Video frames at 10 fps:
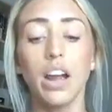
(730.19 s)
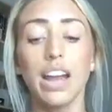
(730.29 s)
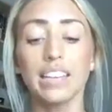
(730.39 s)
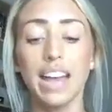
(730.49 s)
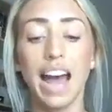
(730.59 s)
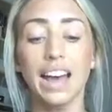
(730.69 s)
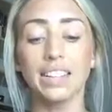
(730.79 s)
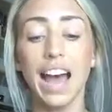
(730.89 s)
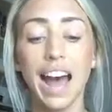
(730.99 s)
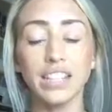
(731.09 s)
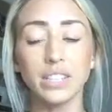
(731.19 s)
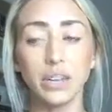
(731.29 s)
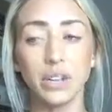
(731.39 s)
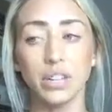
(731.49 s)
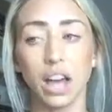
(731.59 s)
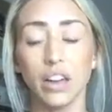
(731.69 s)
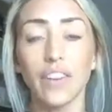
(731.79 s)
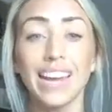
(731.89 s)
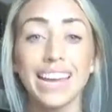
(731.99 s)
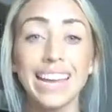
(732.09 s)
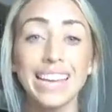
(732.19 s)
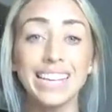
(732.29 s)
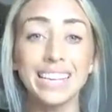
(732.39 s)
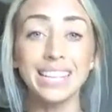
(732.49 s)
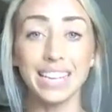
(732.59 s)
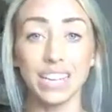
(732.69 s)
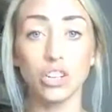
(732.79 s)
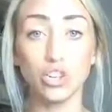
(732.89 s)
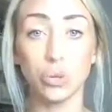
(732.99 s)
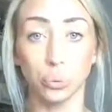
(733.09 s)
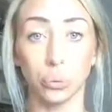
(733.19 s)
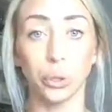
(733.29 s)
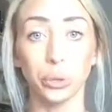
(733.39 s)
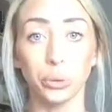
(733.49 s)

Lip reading: to ask yourself, is it true?